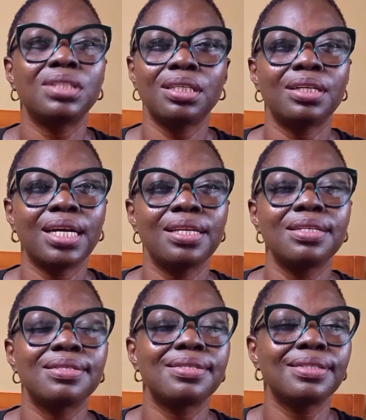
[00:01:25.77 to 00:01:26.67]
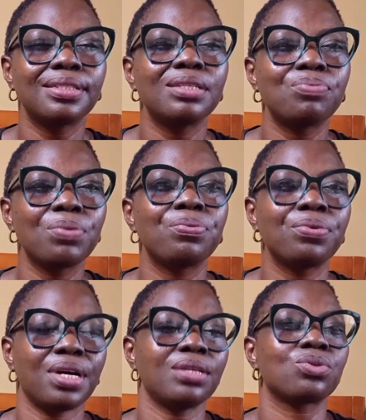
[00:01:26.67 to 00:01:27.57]
generally teaching
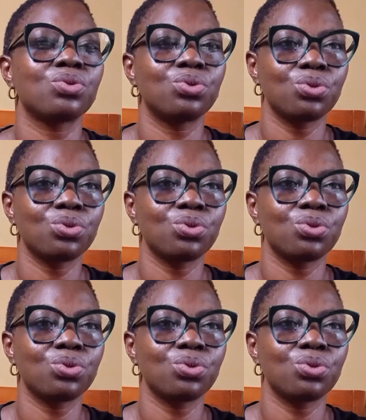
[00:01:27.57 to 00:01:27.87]
people how to